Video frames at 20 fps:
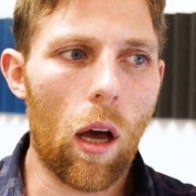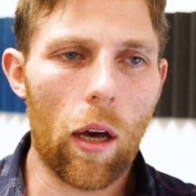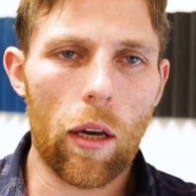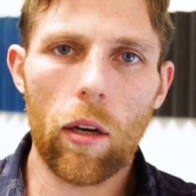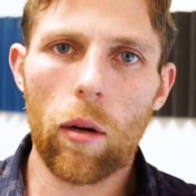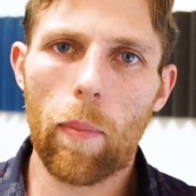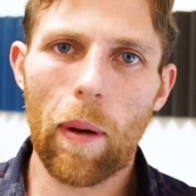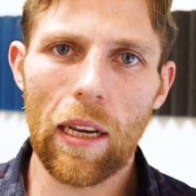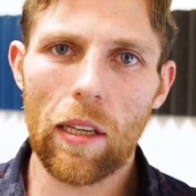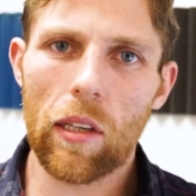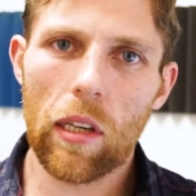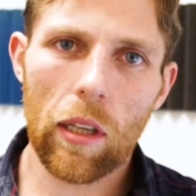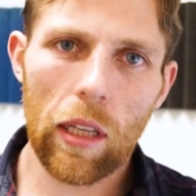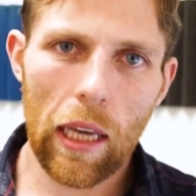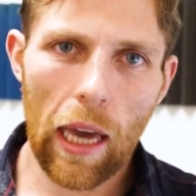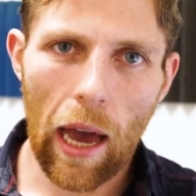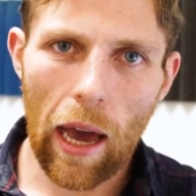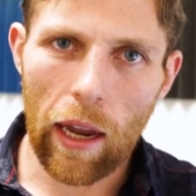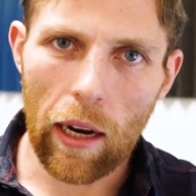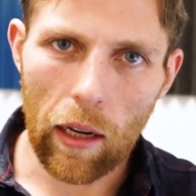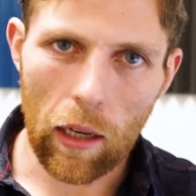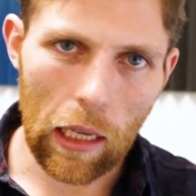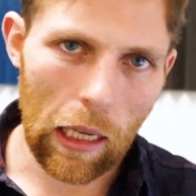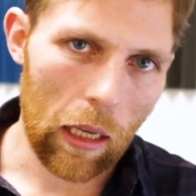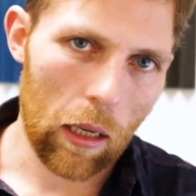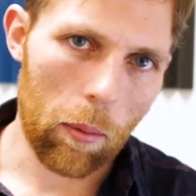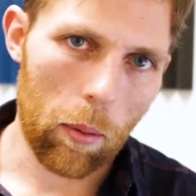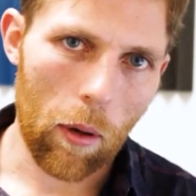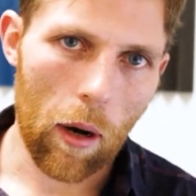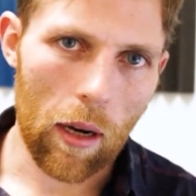you're basically adding like
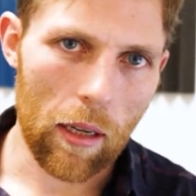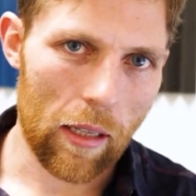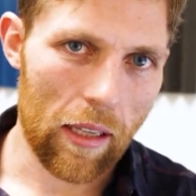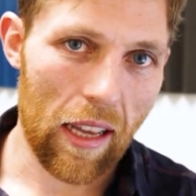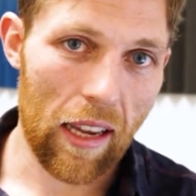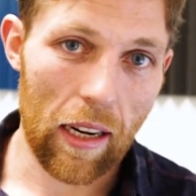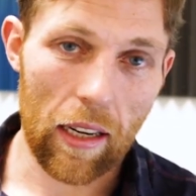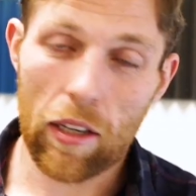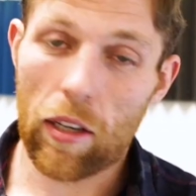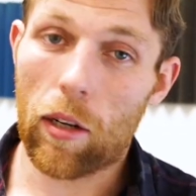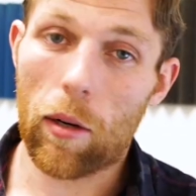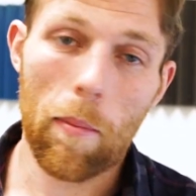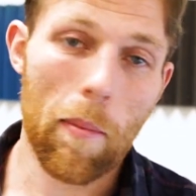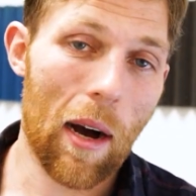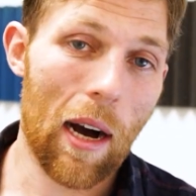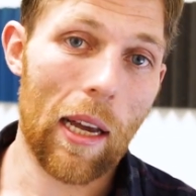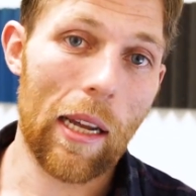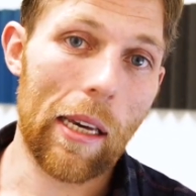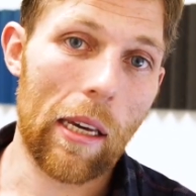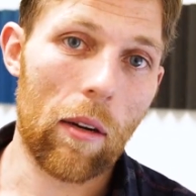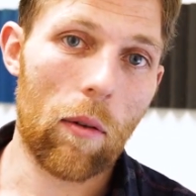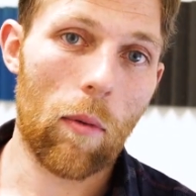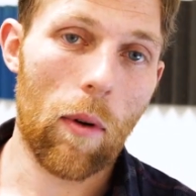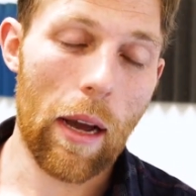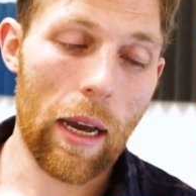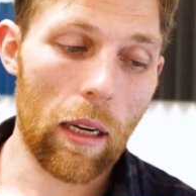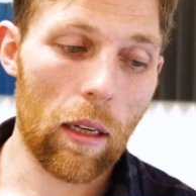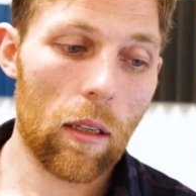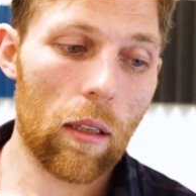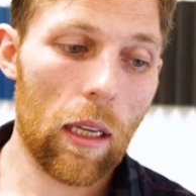a prosthetic to your body,
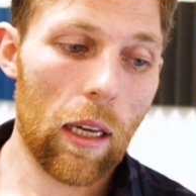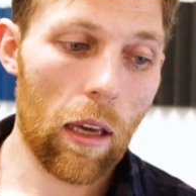right?